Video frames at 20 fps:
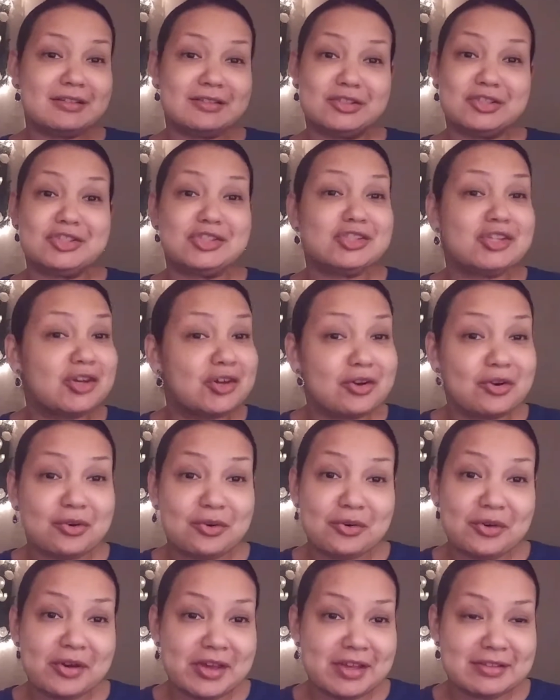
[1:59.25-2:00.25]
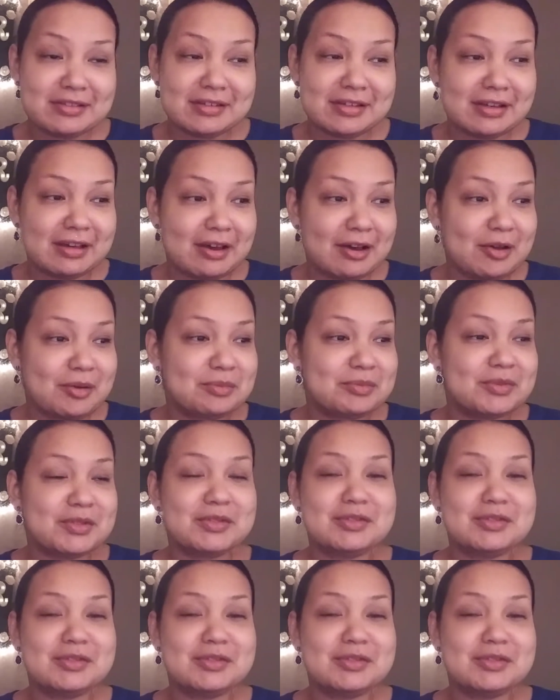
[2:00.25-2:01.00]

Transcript: Joe as it comes.